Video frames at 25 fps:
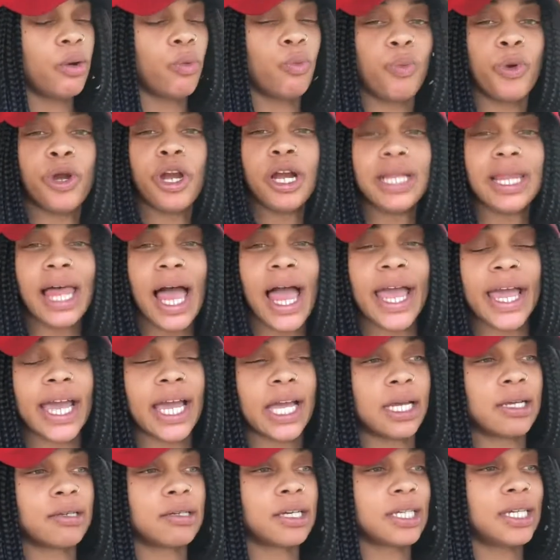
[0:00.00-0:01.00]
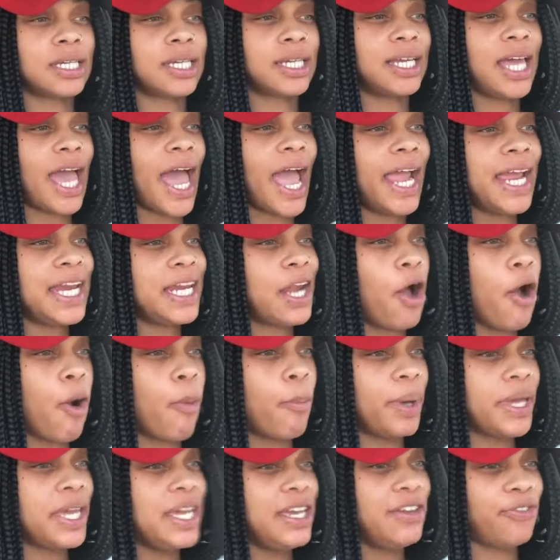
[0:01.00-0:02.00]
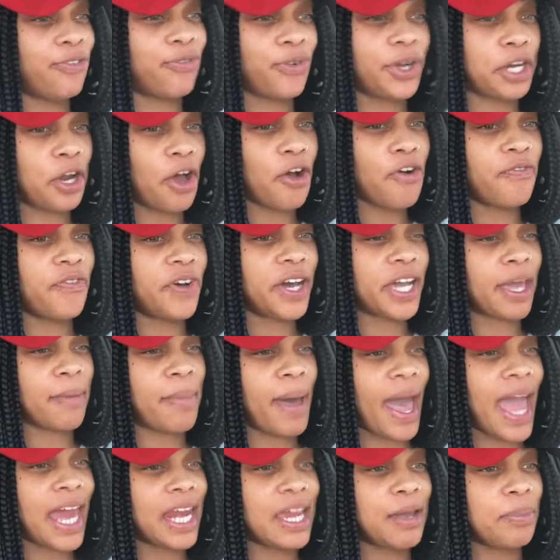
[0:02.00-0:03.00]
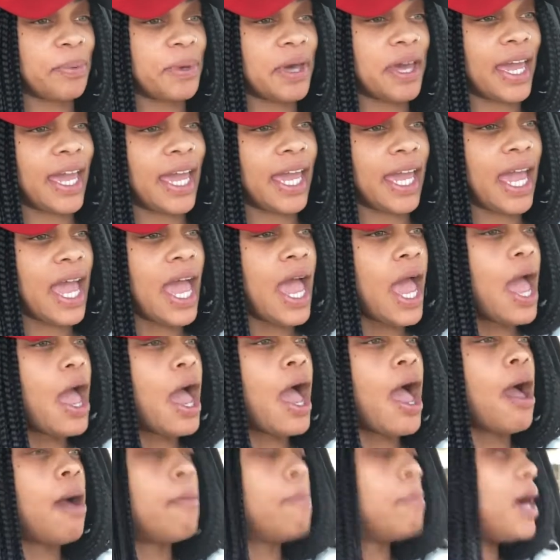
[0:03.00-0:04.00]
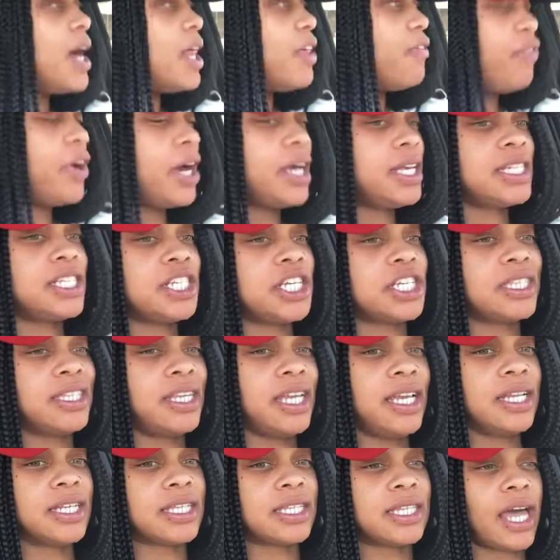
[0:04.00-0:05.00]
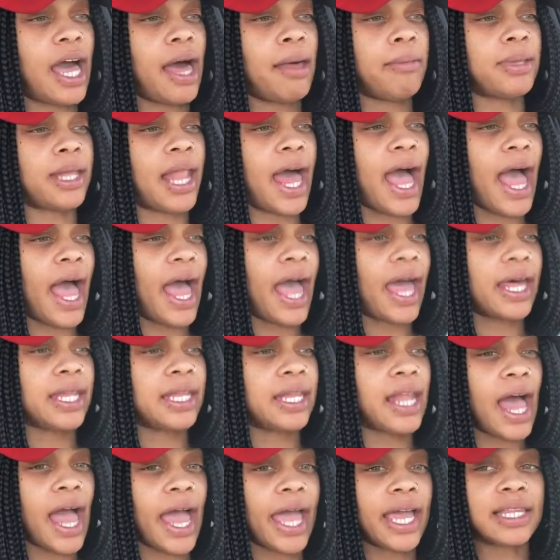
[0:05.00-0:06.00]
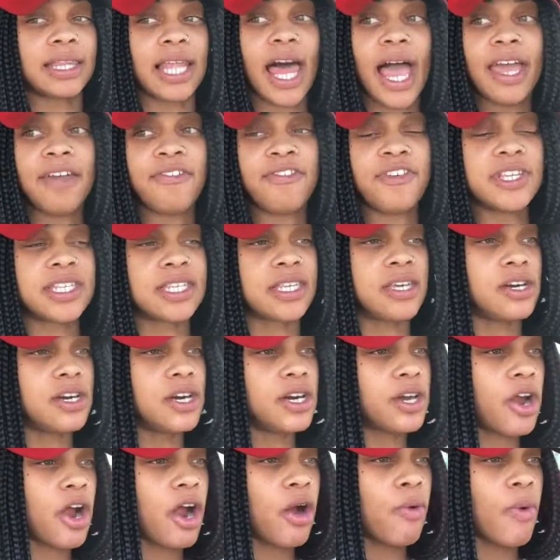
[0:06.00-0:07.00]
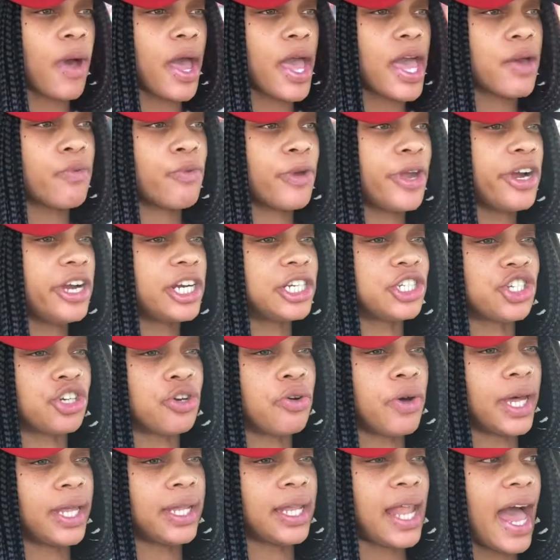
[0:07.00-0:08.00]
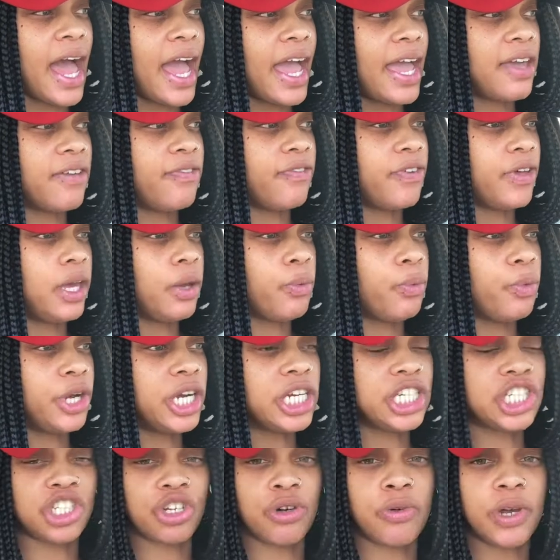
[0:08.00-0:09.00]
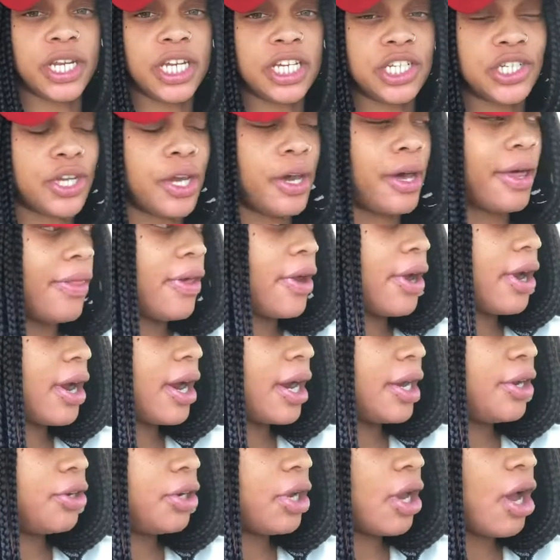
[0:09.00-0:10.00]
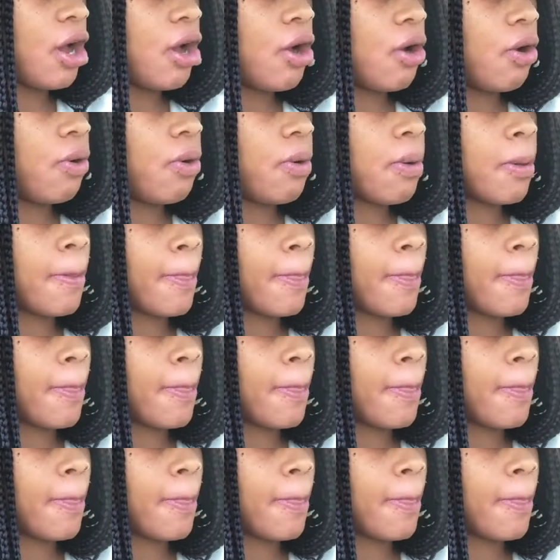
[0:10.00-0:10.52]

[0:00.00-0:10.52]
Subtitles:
we're like, ain't no beef with no fucking body, but motherfuckers just need to stop lying. Like, life is good our way. We're enjoying life and we're enjoying each other, and you know,